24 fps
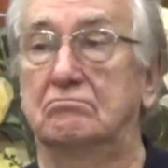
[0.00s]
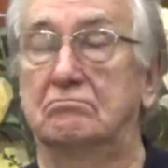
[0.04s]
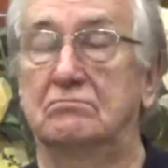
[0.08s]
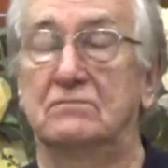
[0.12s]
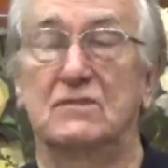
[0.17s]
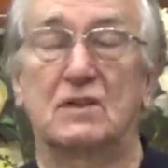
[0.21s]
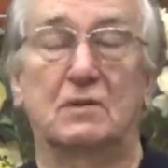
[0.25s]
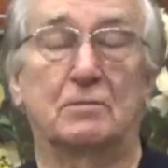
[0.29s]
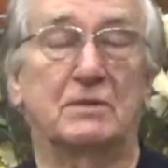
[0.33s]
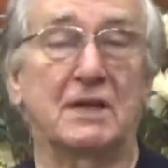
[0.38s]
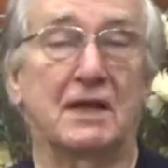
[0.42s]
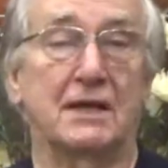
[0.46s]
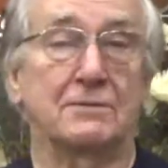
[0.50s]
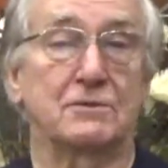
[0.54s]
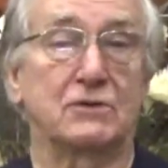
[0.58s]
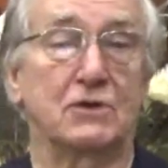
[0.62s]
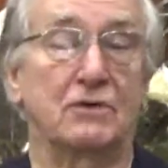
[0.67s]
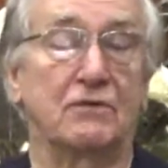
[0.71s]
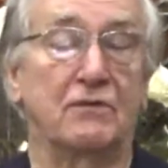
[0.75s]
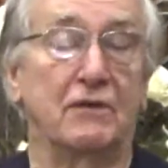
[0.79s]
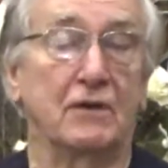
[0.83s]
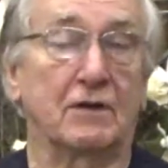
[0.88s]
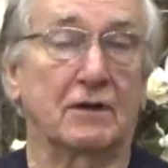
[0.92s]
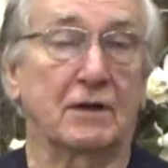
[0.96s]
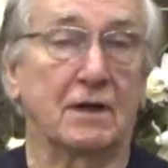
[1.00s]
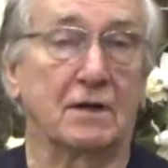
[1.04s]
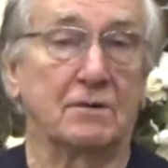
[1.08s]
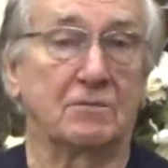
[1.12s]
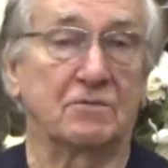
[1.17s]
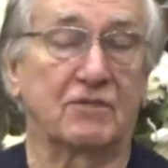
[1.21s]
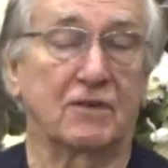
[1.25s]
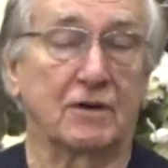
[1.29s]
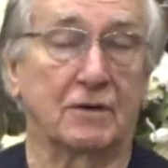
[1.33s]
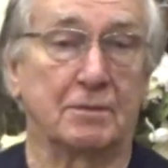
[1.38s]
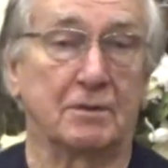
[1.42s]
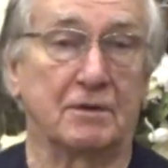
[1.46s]
Sometimes we feel
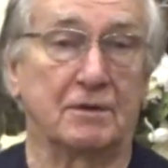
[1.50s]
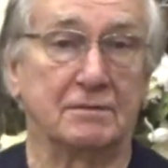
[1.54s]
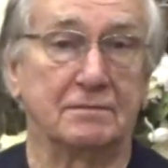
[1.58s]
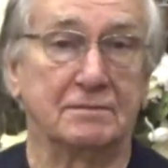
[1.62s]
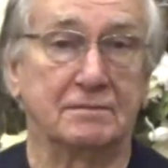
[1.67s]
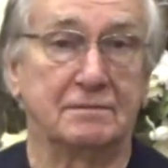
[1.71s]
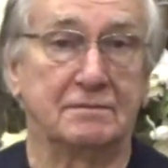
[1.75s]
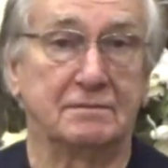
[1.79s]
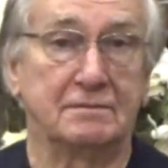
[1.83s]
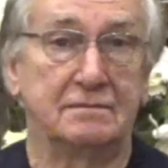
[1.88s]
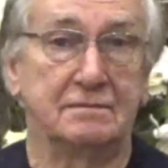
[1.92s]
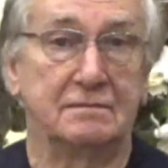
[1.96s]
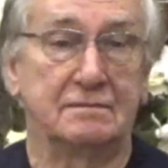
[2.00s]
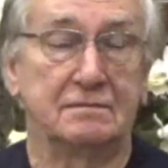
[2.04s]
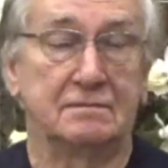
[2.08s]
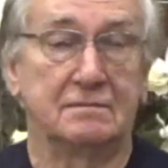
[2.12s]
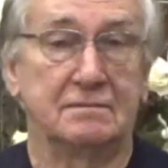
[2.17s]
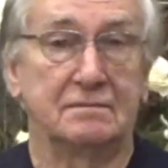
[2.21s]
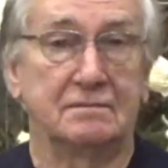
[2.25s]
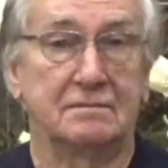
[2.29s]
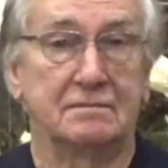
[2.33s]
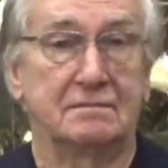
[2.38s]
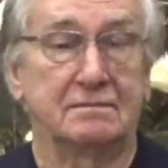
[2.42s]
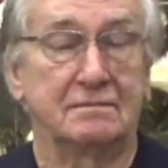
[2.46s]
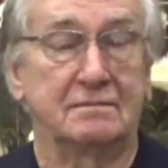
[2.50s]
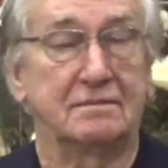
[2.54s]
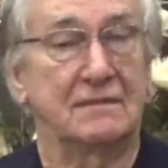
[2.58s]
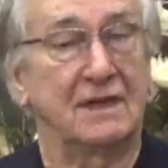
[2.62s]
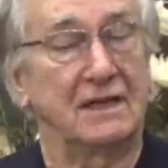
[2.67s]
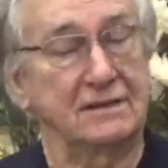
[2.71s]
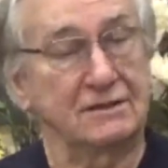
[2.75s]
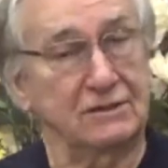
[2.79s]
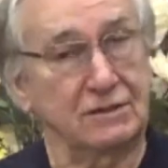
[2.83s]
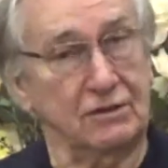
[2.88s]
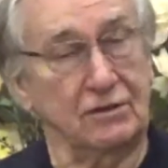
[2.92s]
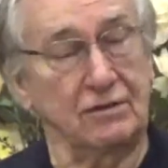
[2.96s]
comfortable.
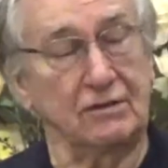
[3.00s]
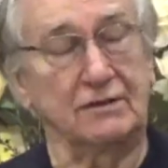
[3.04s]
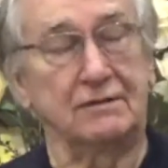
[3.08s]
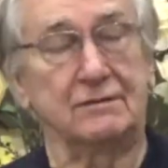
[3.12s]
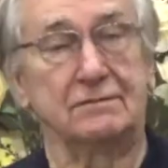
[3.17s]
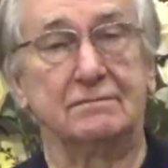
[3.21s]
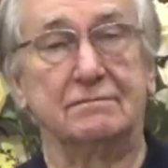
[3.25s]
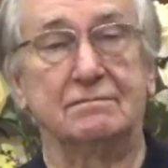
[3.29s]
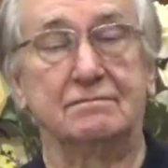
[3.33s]
That's good.